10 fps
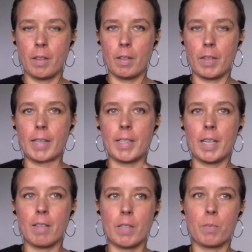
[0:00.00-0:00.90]
The
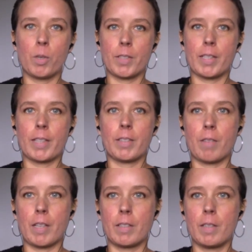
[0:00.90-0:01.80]
idea is what disaster
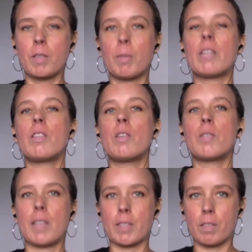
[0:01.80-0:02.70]
risk, we can use
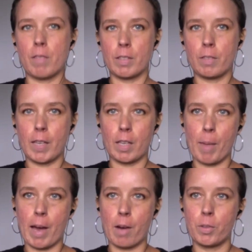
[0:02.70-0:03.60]
disaster risk to think
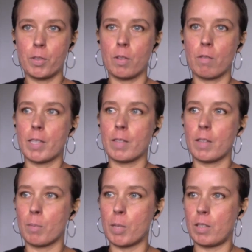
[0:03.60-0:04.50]
about the risk
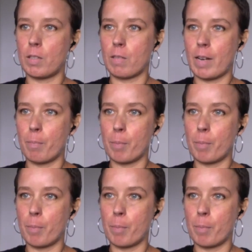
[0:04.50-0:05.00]
that communities are at,